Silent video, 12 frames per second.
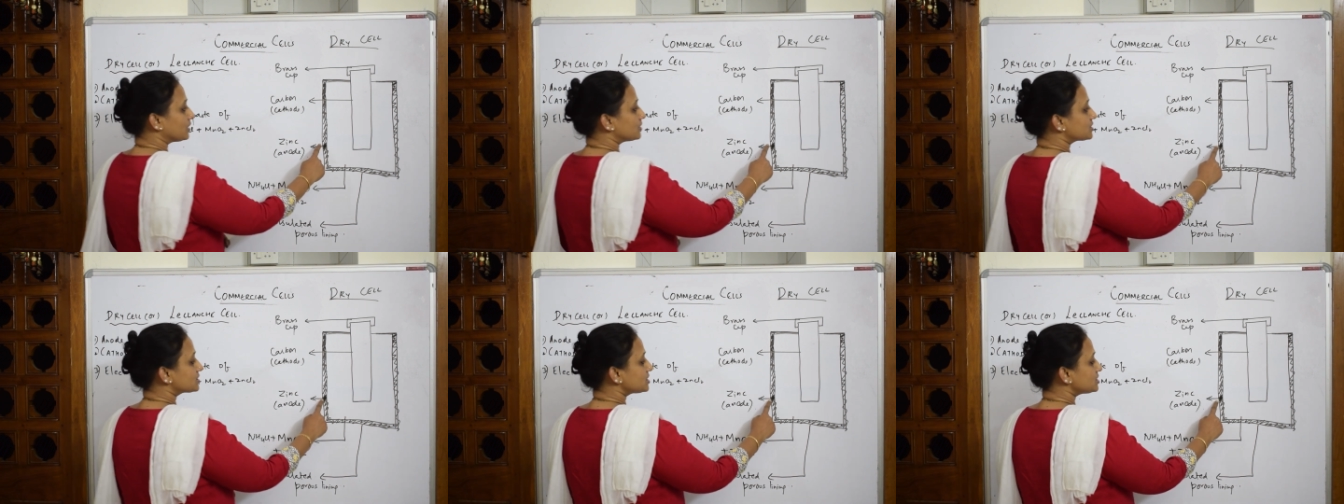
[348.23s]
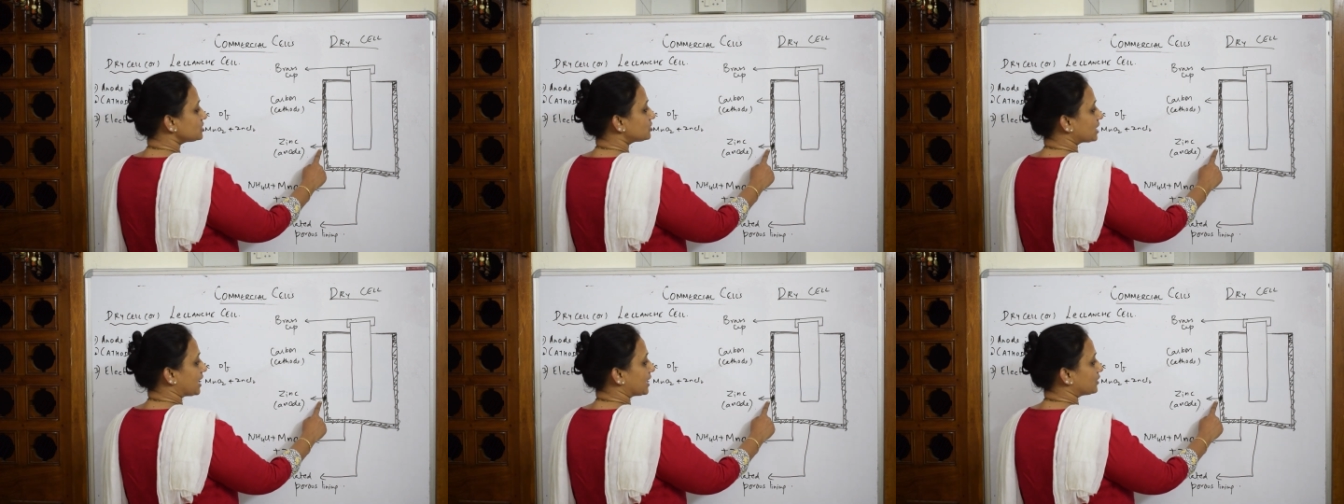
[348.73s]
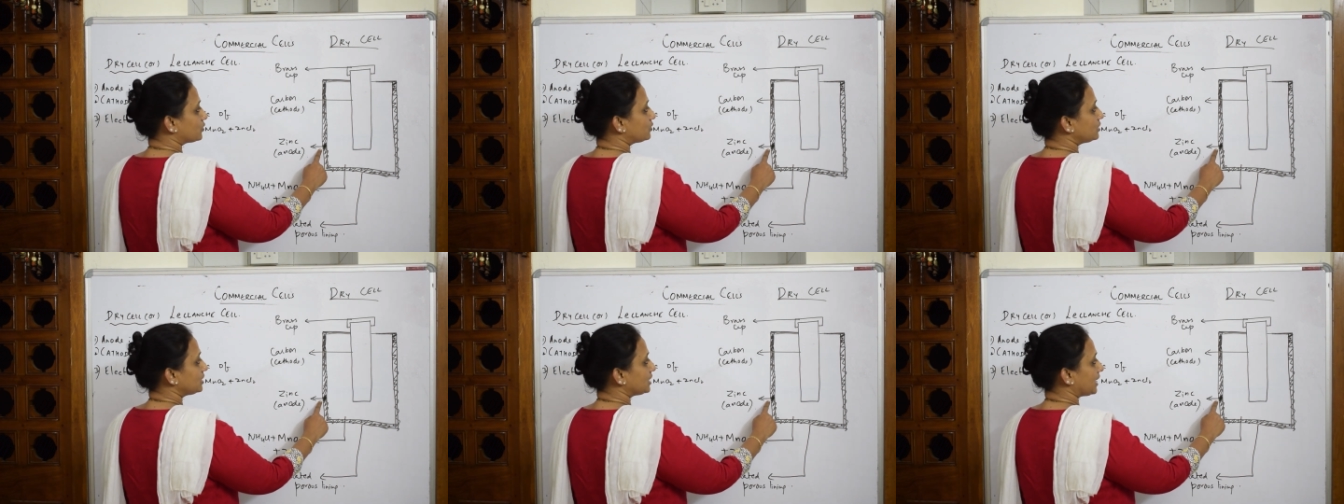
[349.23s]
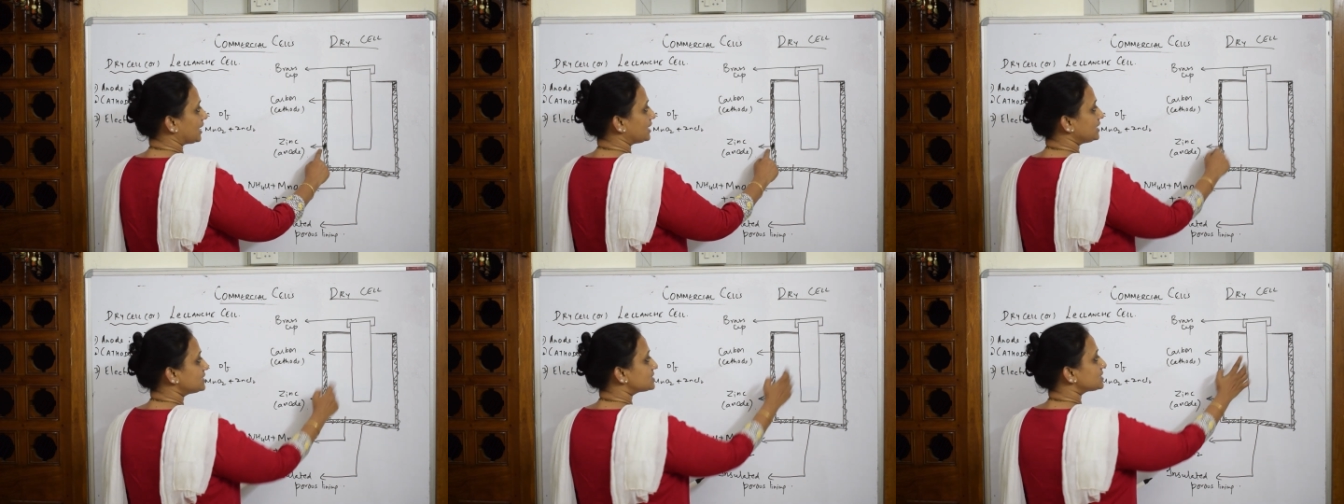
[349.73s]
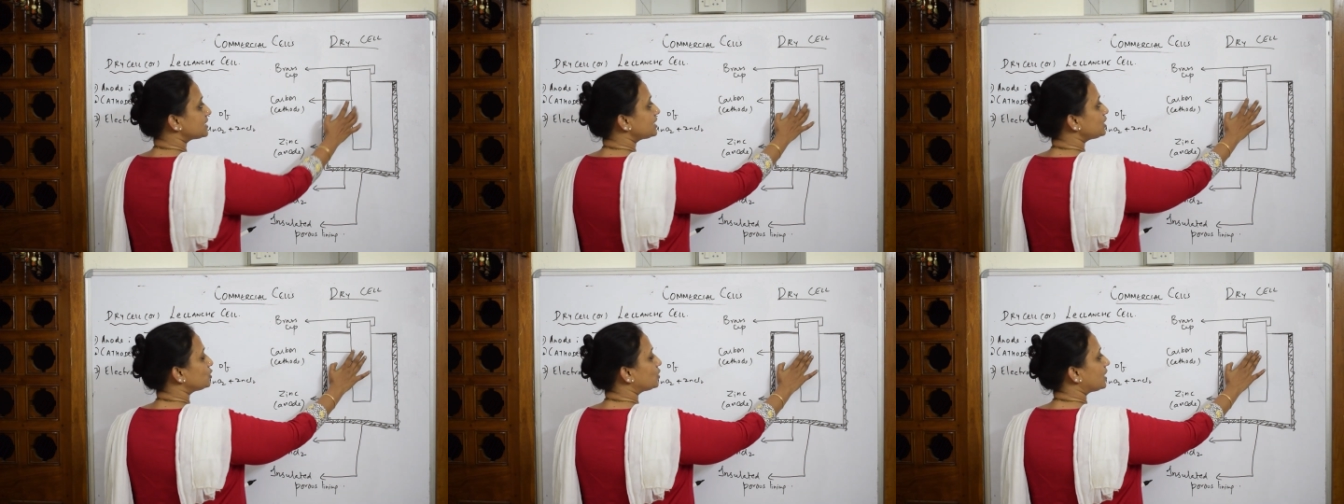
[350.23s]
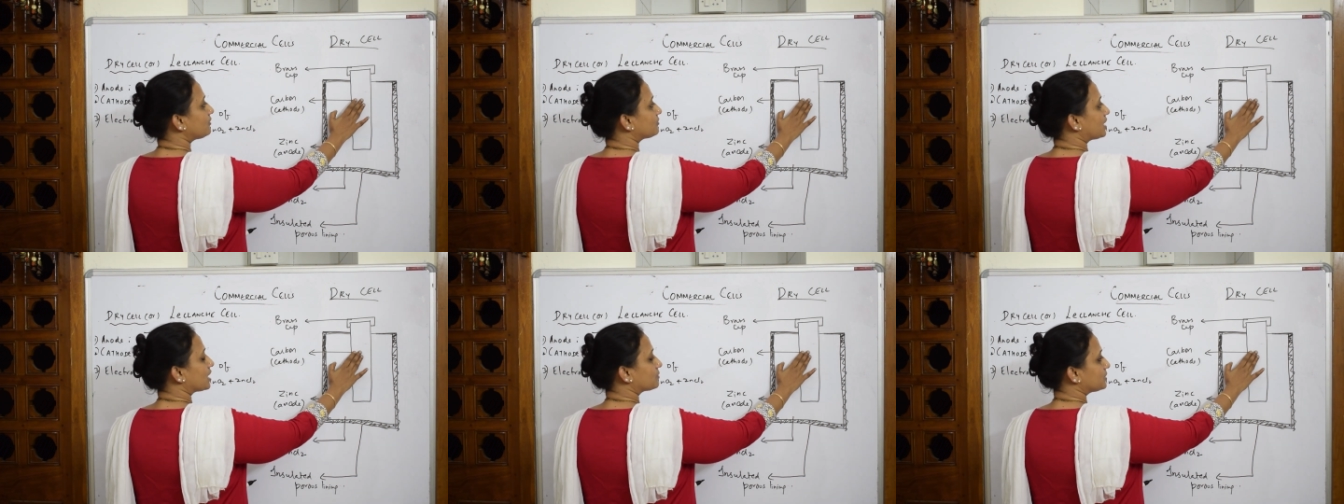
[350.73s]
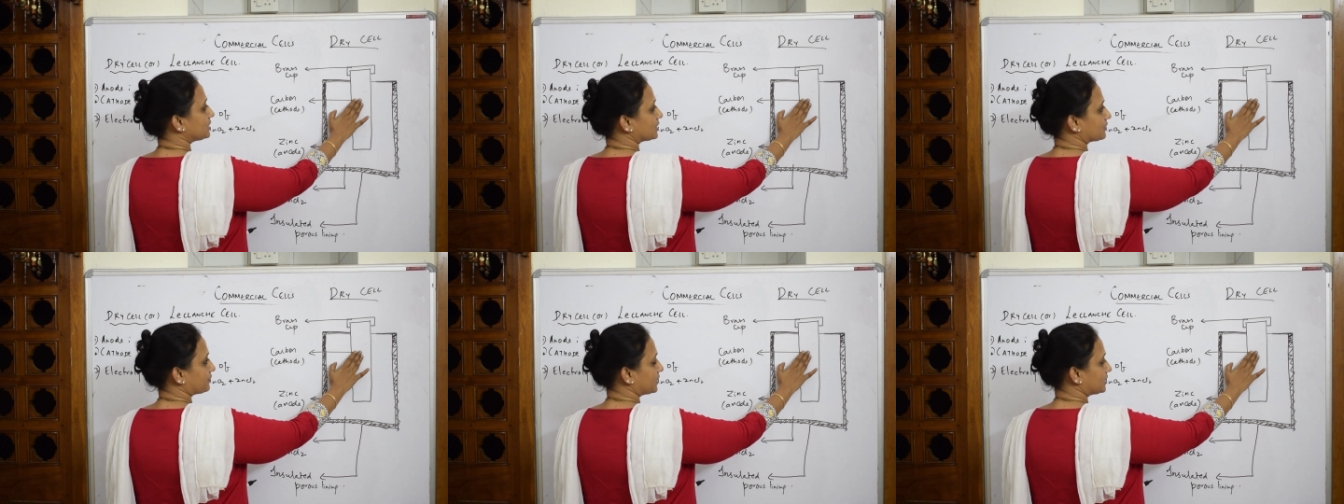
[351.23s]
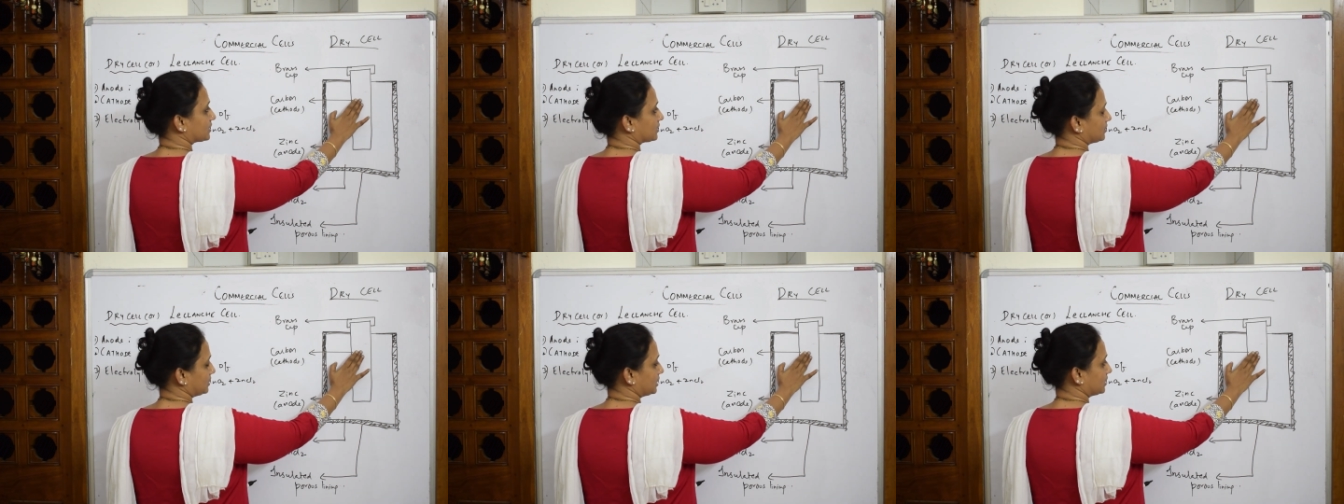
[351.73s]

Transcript: This is your anode and inside you have carbon graphite